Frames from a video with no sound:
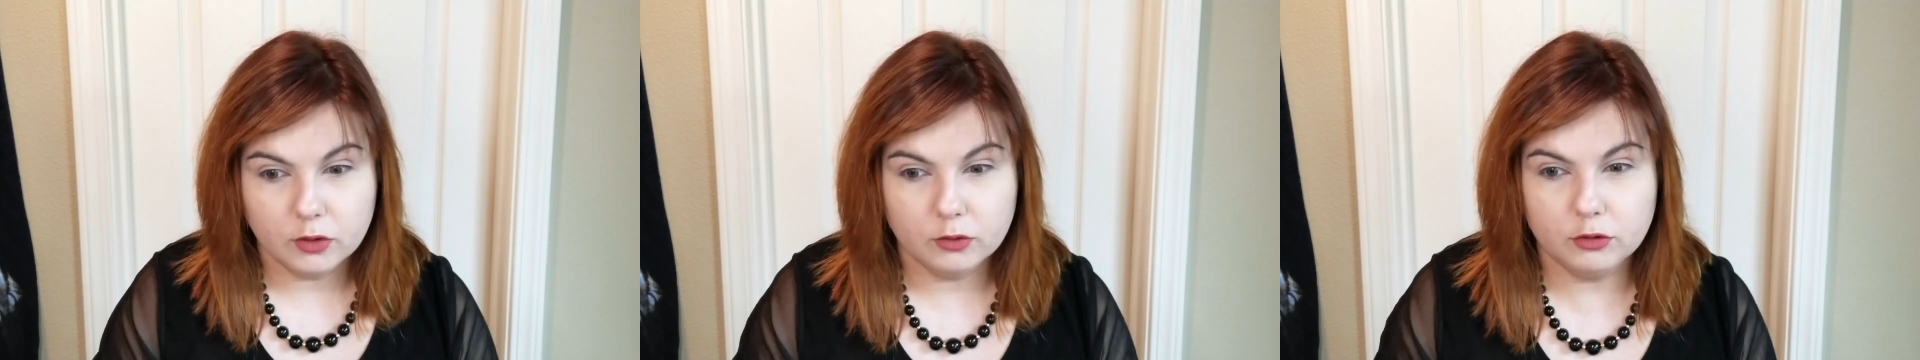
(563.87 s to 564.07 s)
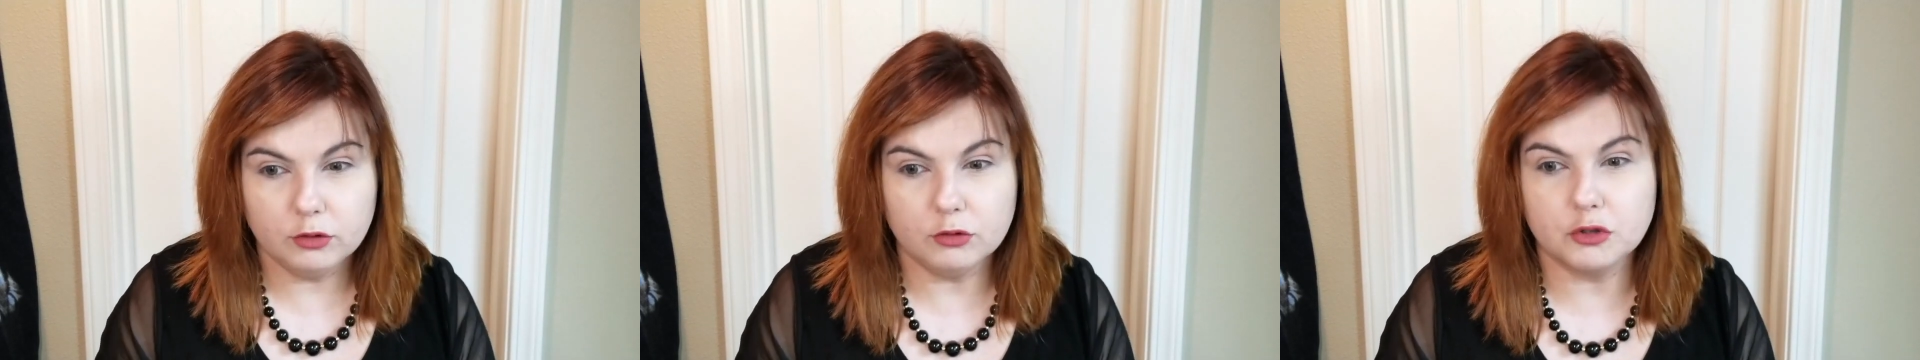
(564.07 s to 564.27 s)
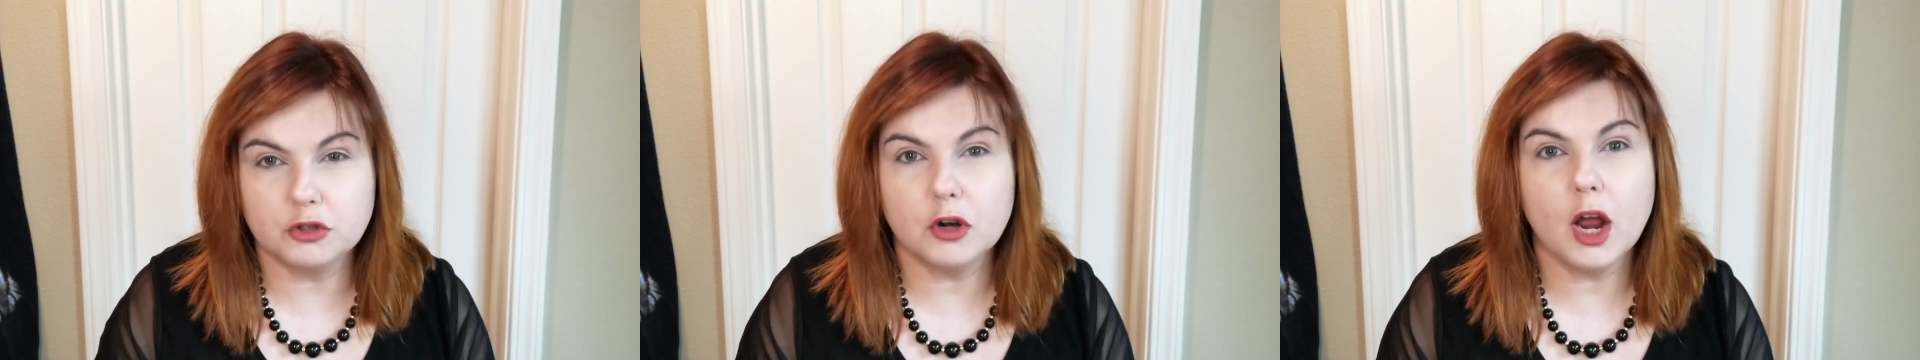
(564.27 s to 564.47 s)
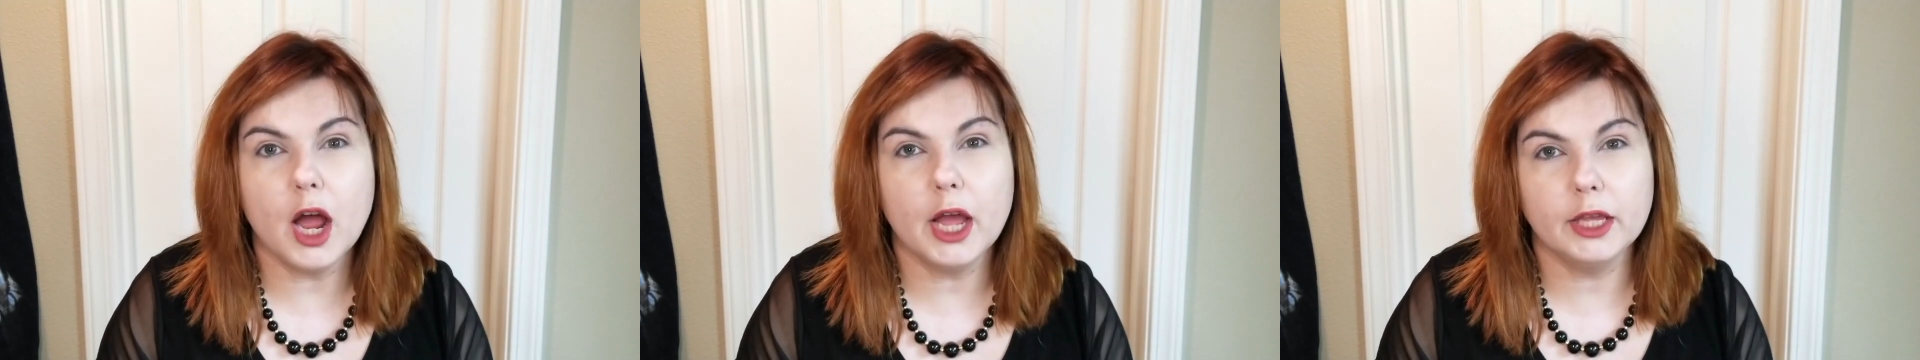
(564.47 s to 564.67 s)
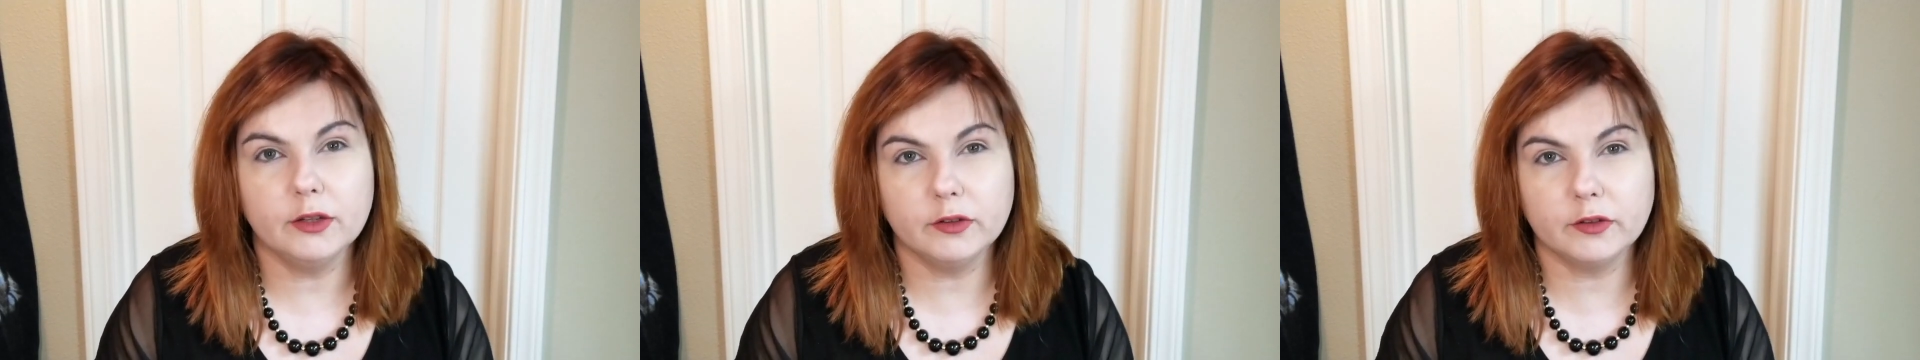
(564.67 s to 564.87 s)
to
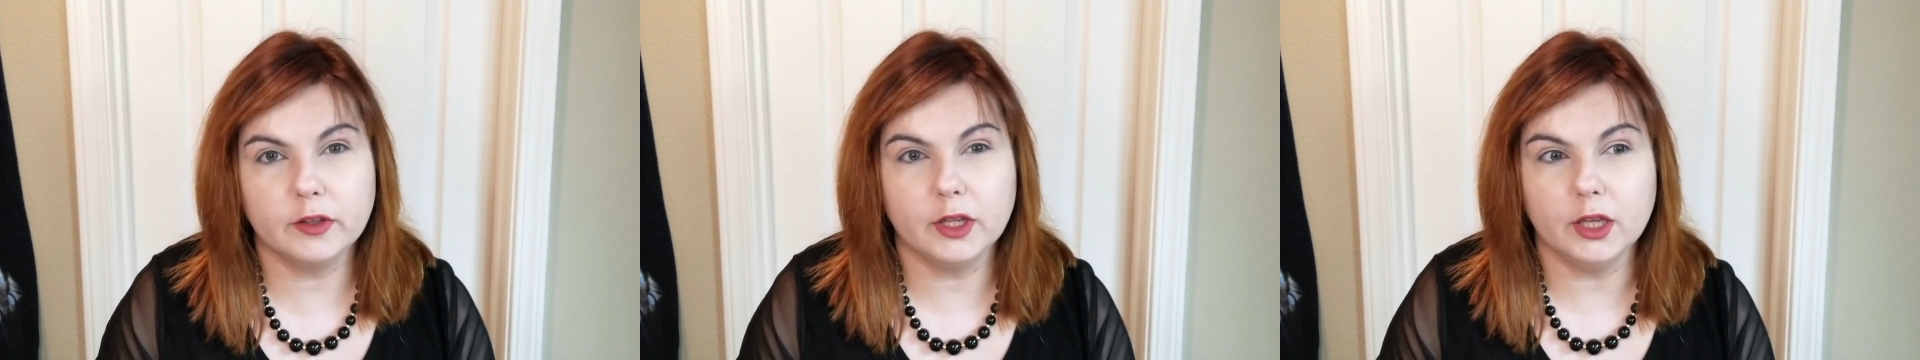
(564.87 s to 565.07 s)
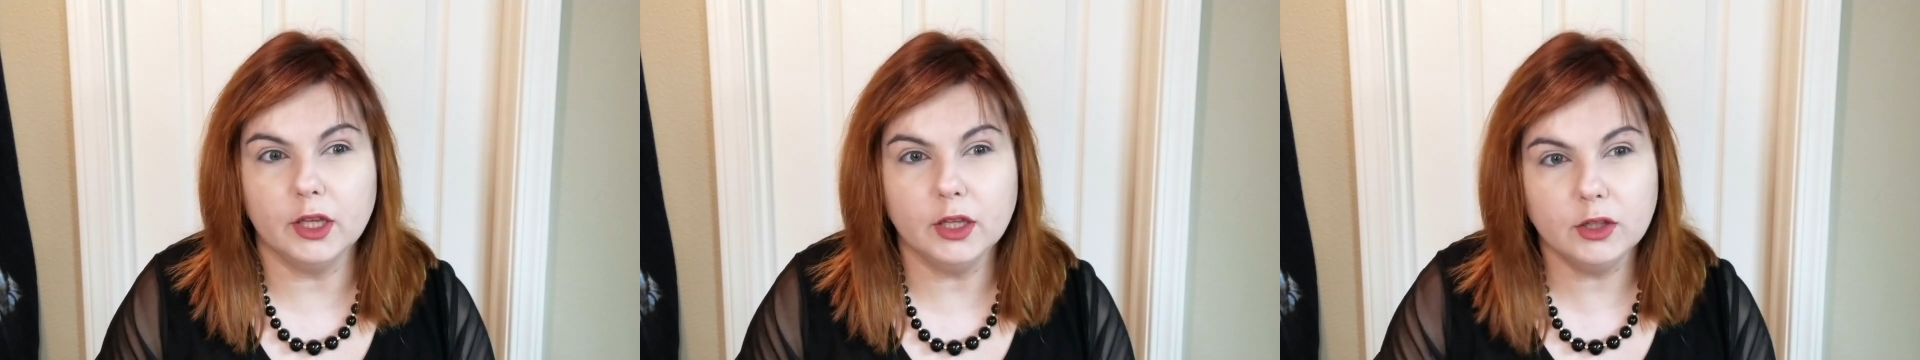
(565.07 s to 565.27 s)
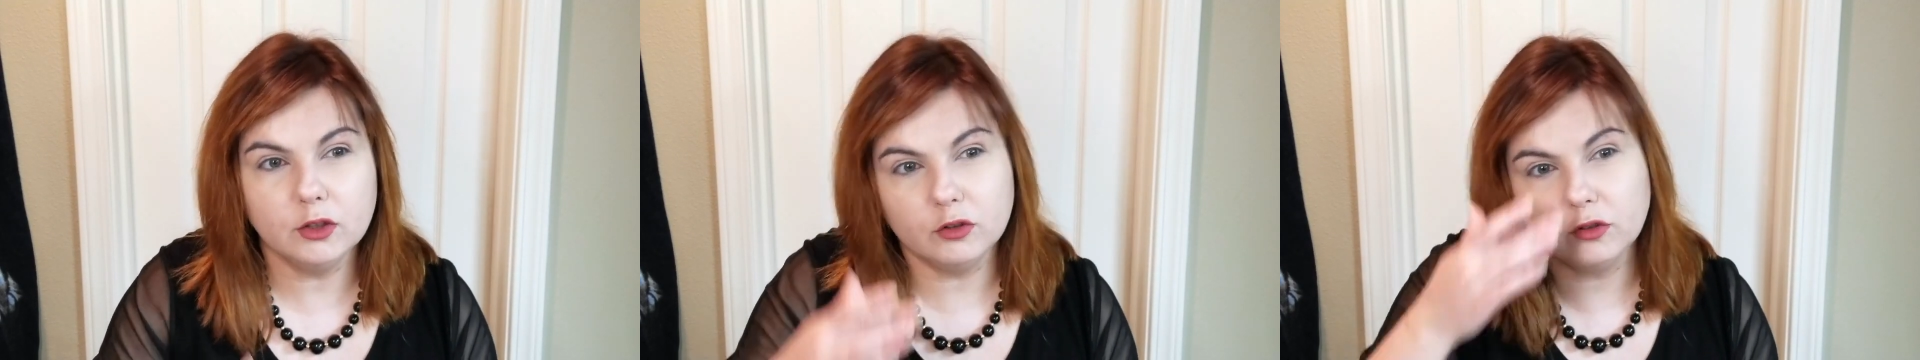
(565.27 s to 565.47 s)
dry skin,